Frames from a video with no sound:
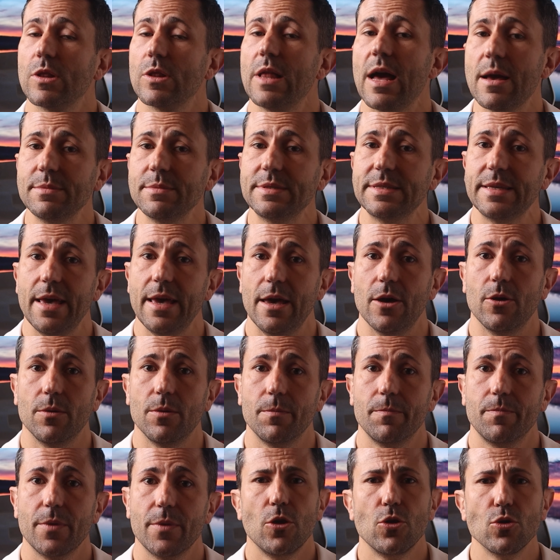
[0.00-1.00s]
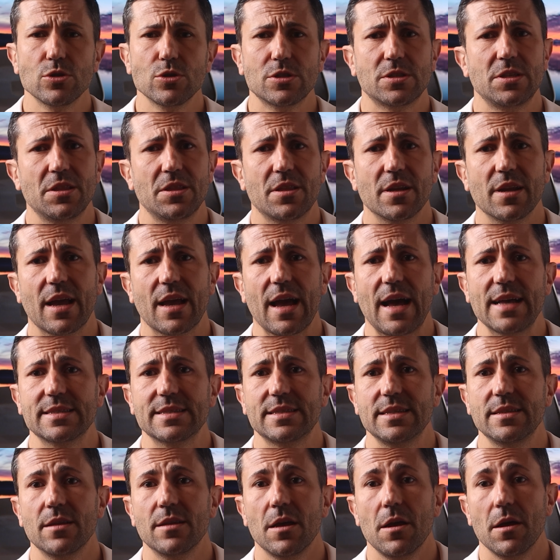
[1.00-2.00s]
limescale, use citric
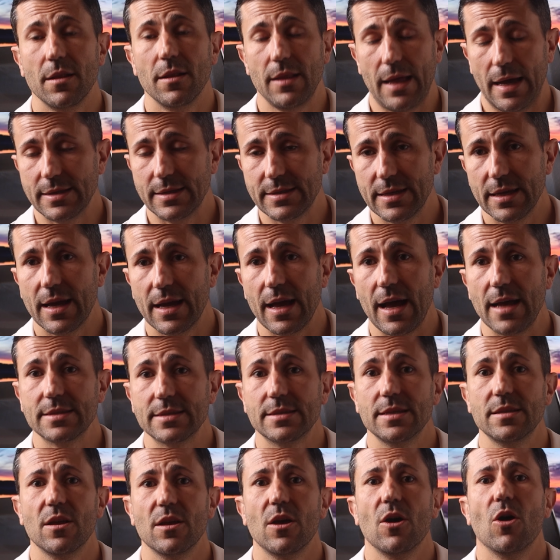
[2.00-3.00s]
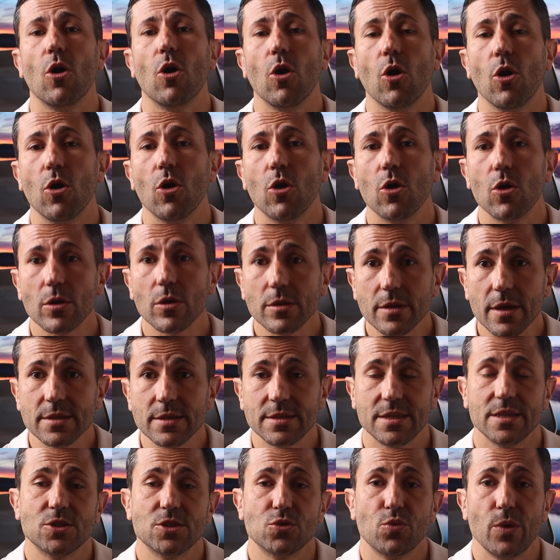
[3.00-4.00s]
acid, lactic acid, or the
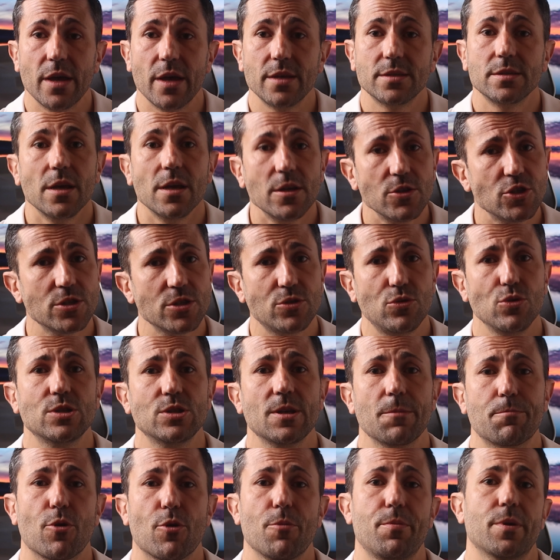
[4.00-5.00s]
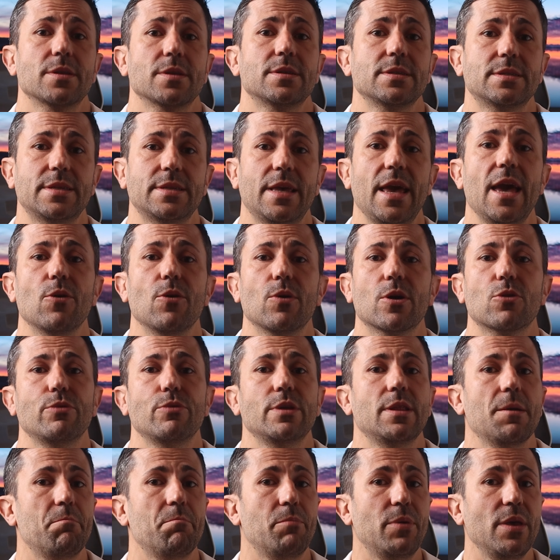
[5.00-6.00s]
easiest way is just use a proper descaler
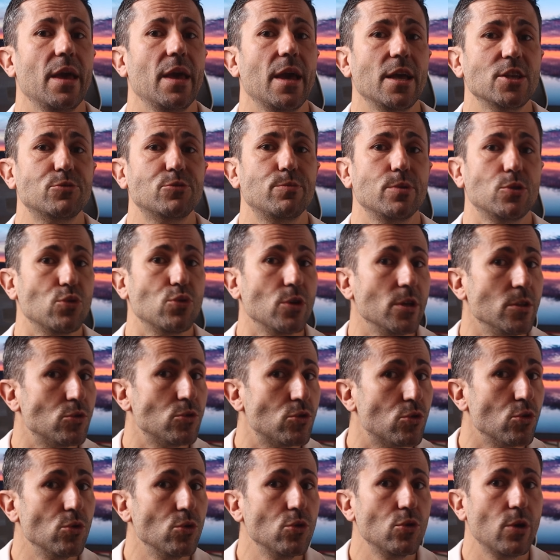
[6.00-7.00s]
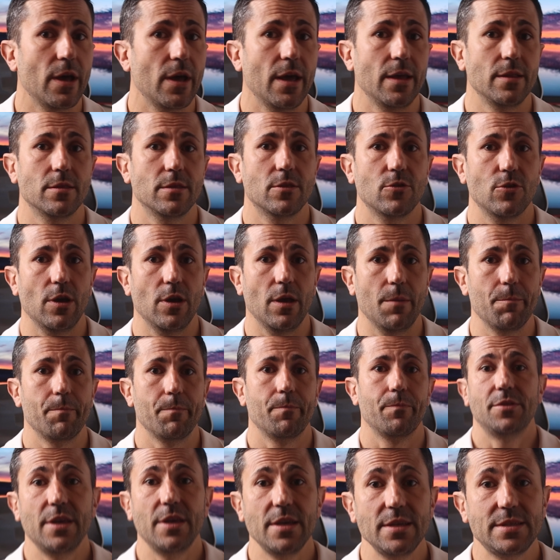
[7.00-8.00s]
with a pH between 2 and 3.
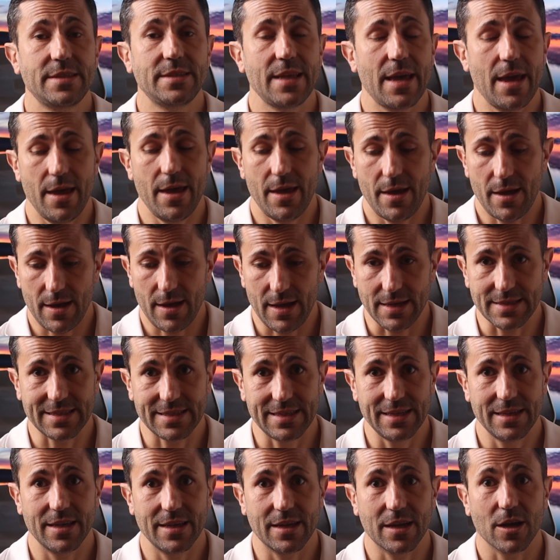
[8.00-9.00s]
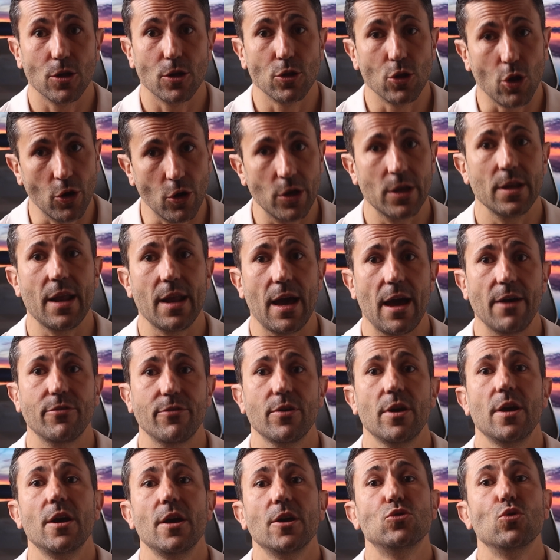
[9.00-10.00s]
These stay acidic long enough
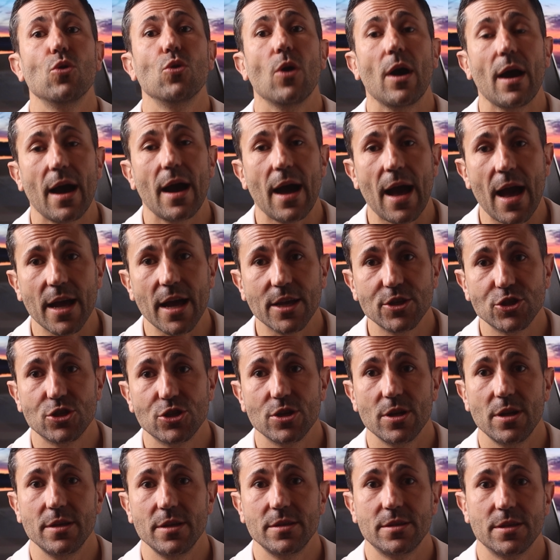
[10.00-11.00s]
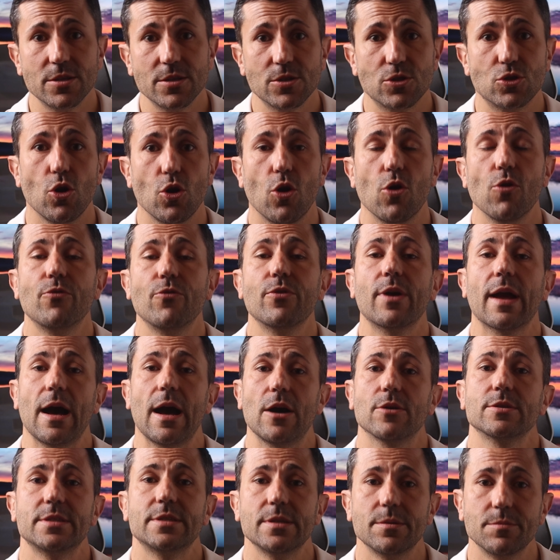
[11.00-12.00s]
to actually dissolve
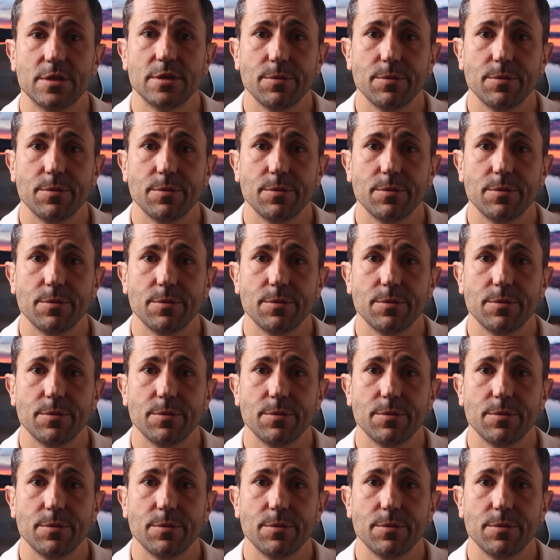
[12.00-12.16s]
calcium